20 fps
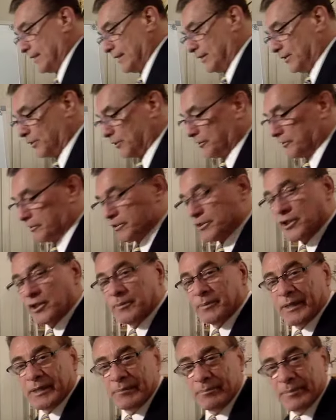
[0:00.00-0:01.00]
or it could have
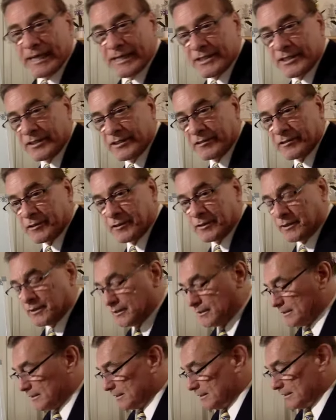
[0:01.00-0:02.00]
been butter or
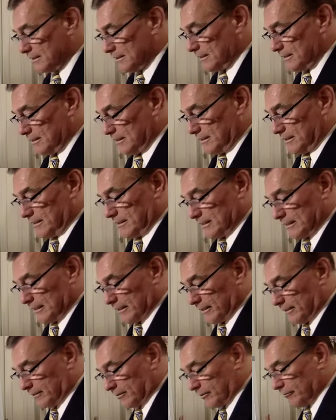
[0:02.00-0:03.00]

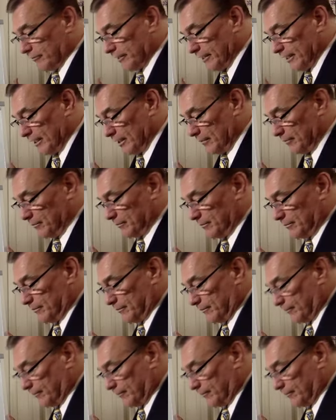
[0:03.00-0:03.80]
cream,